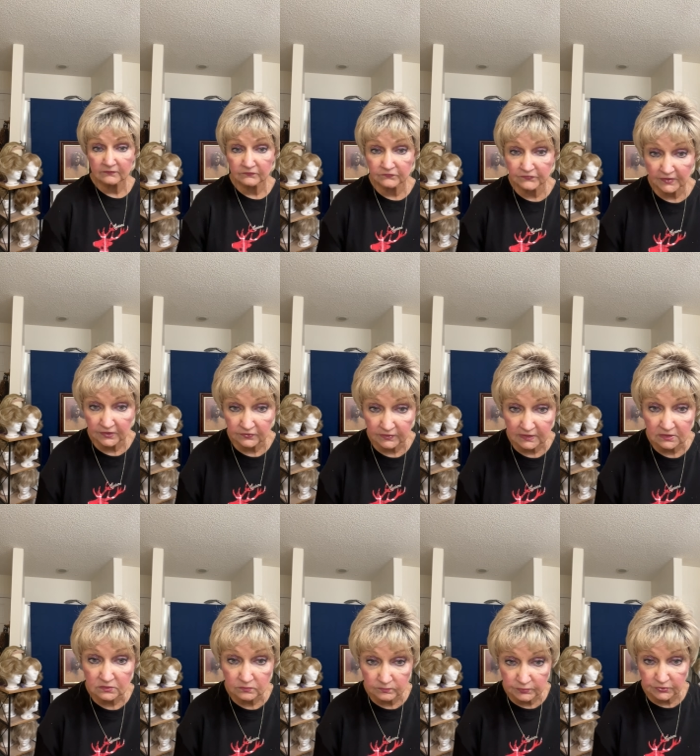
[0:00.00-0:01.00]
very
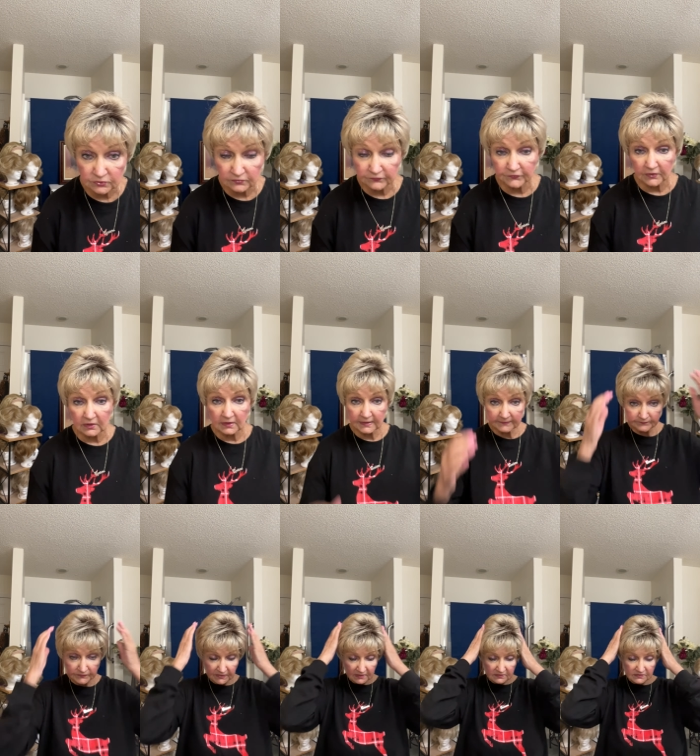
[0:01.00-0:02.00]
beautiful.
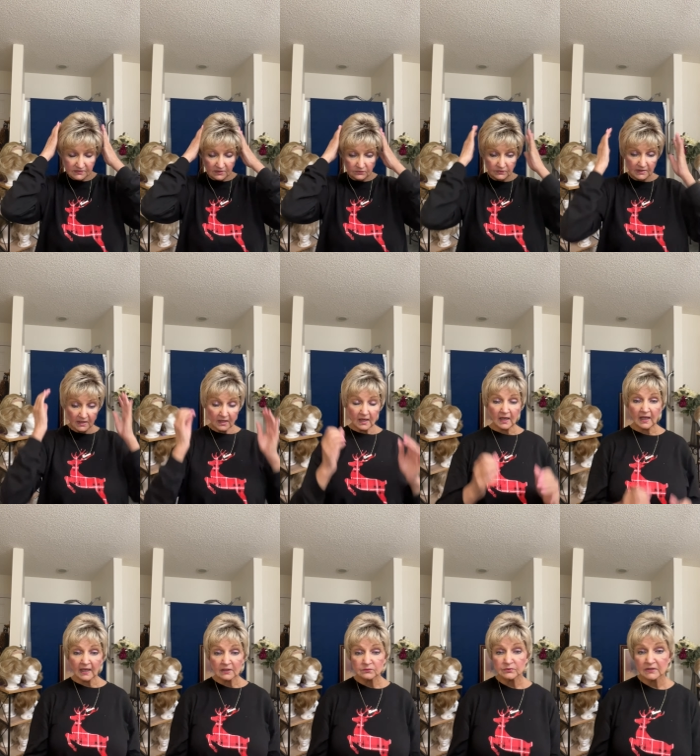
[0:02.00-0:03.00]
So
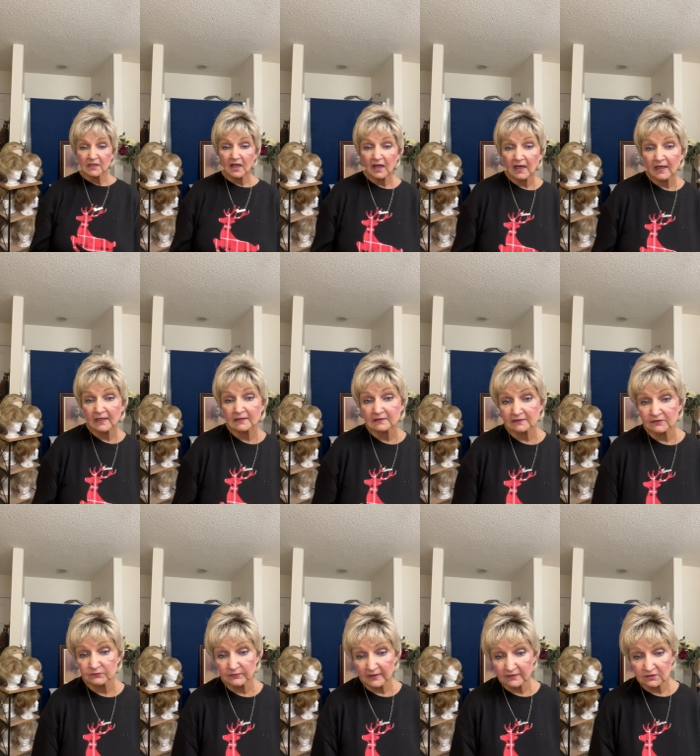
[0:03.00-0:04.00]
I would highly
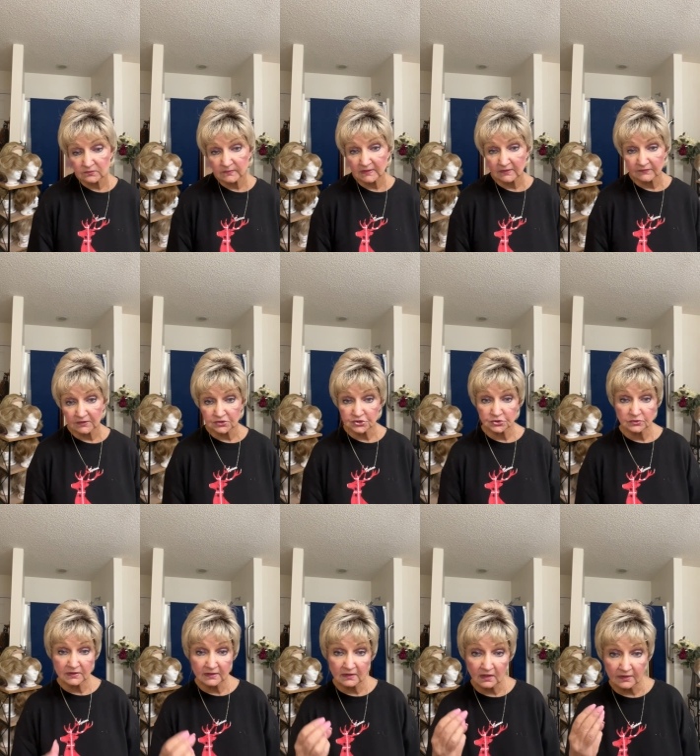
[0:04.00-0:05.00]
recommend that you
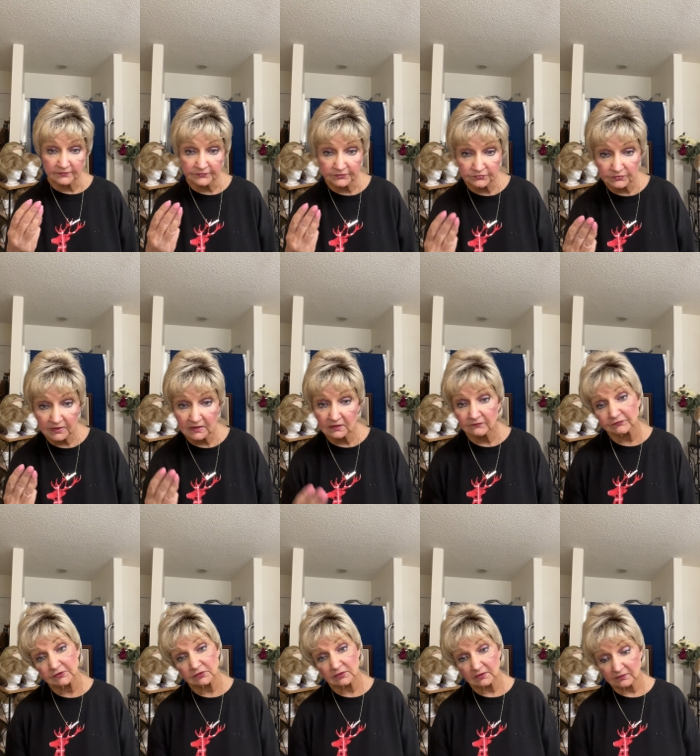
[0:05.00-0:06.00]
get all three if
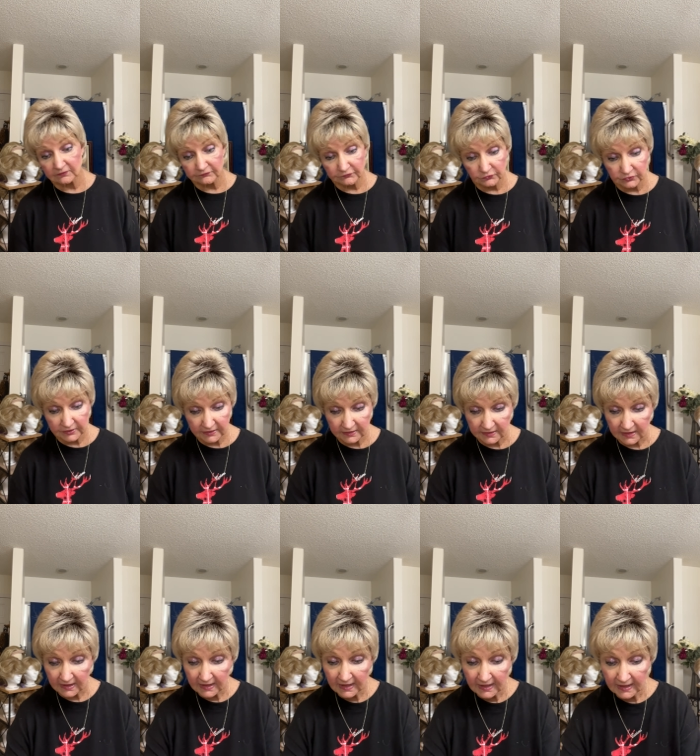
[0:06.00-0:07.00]
you can afford it.
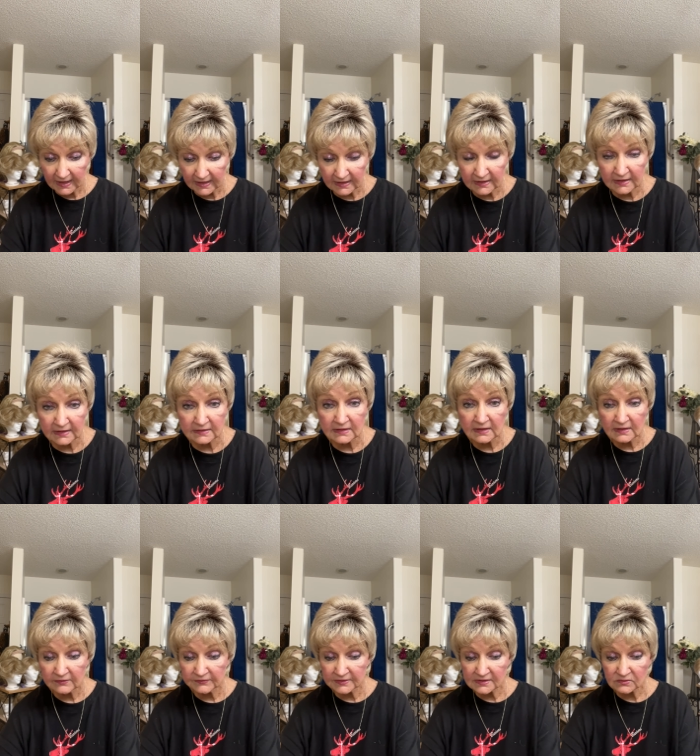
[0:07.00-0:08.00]
And
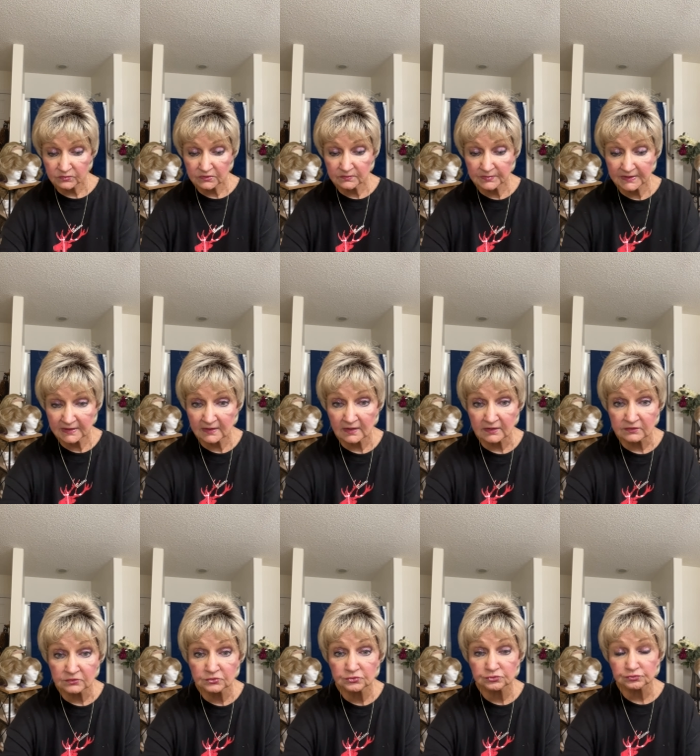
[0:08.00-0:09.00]
this would be a
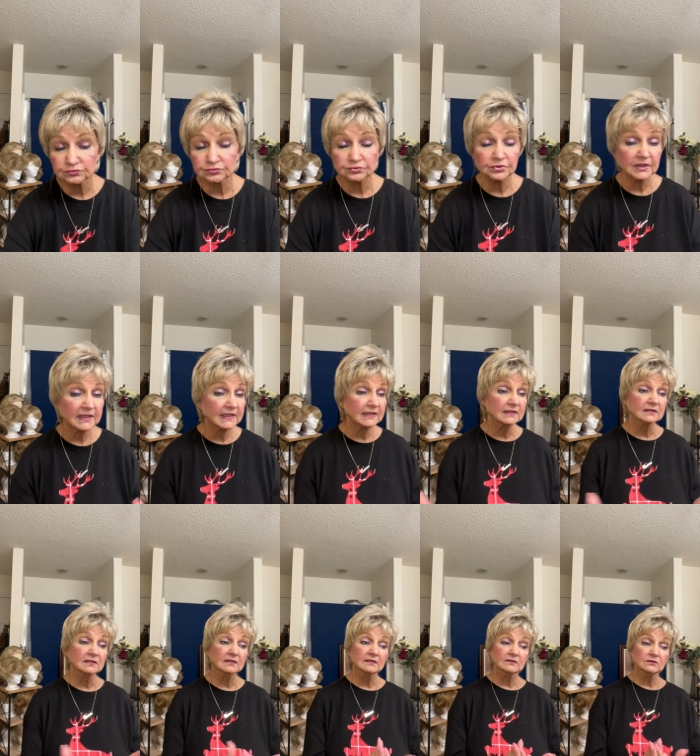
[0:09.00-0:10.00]
great,
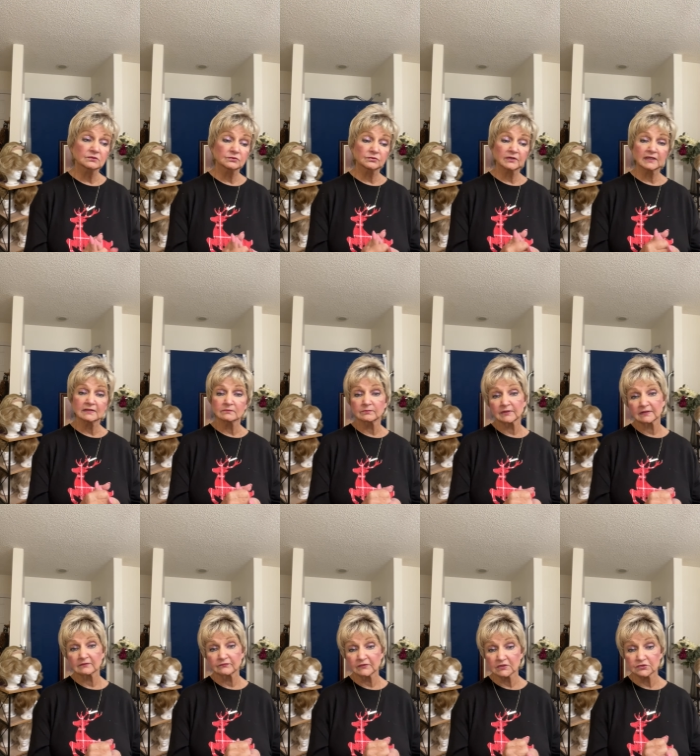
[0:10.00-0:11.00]
great
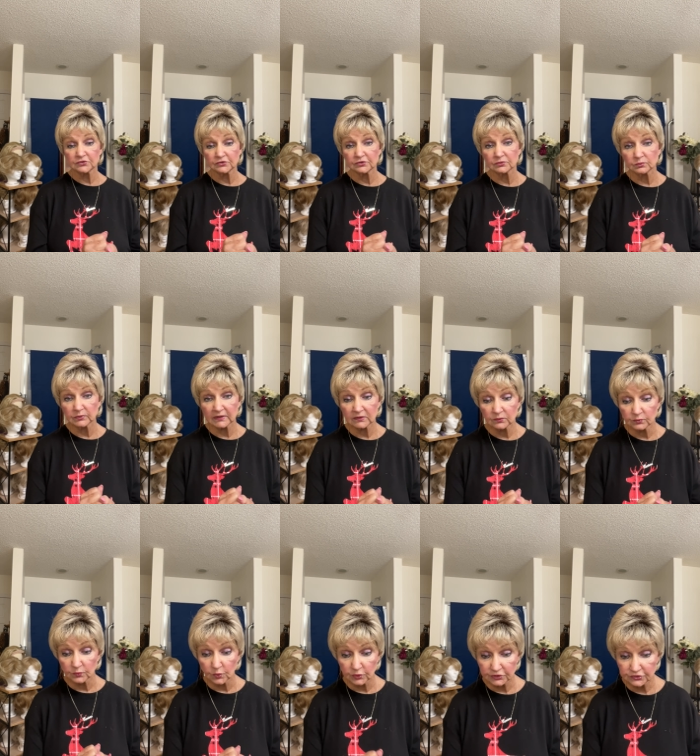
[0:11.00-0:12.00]
benefit to your wig
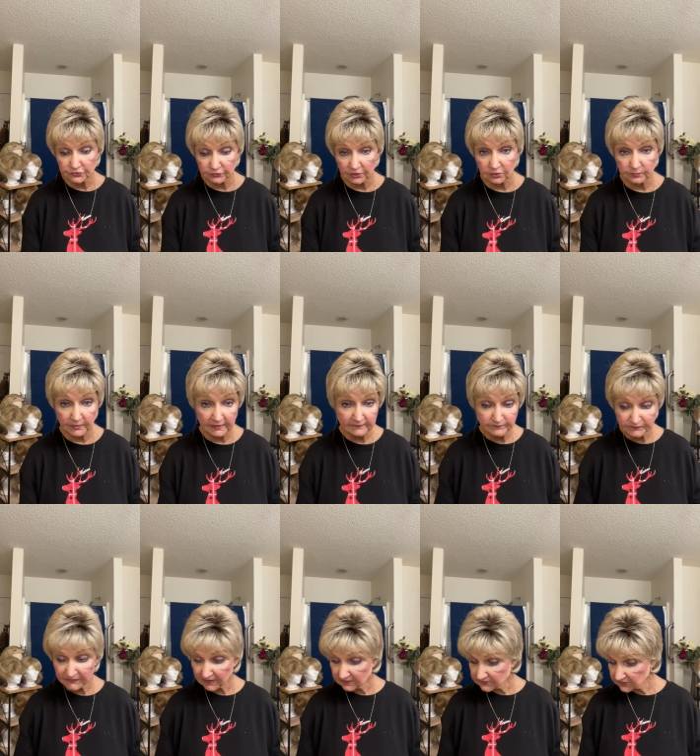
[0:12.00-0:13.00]
wardrobe.
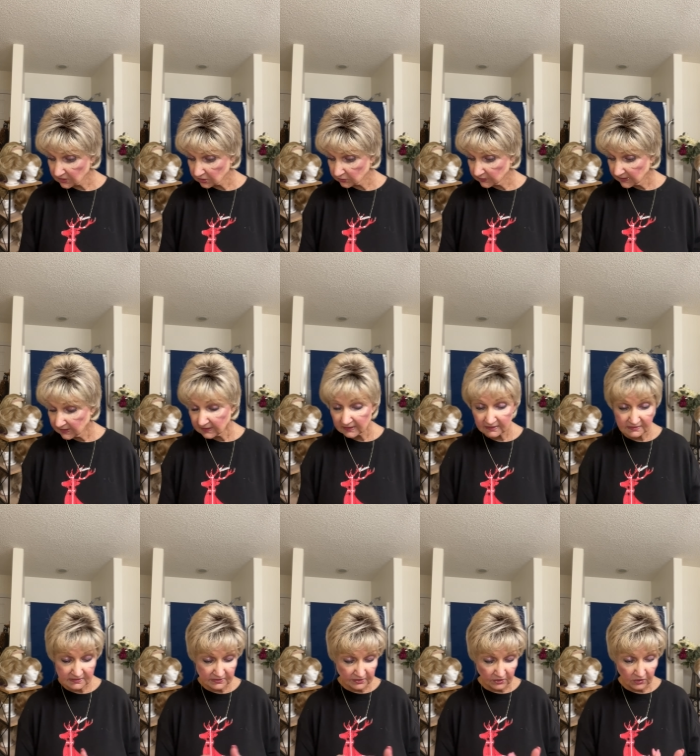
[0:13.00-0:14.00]
So it's
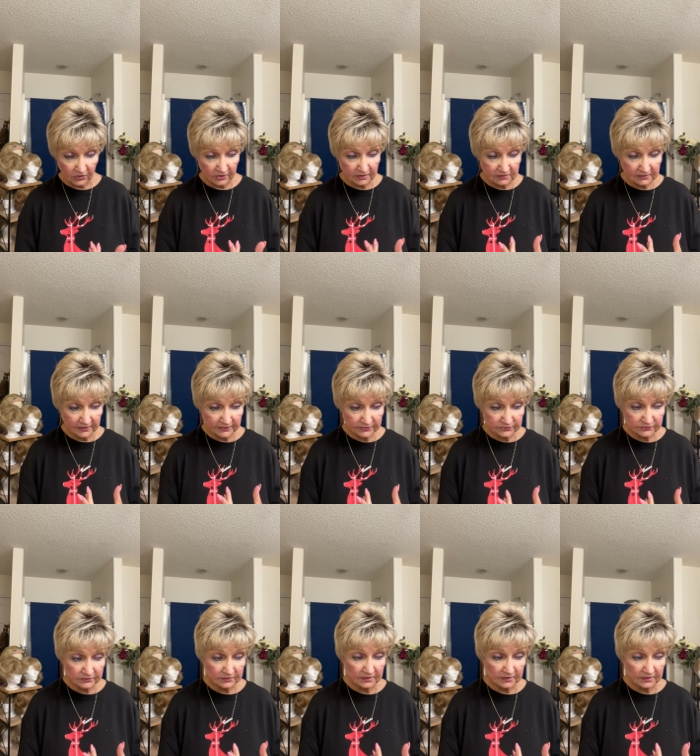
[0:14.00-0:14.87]
the Harlo,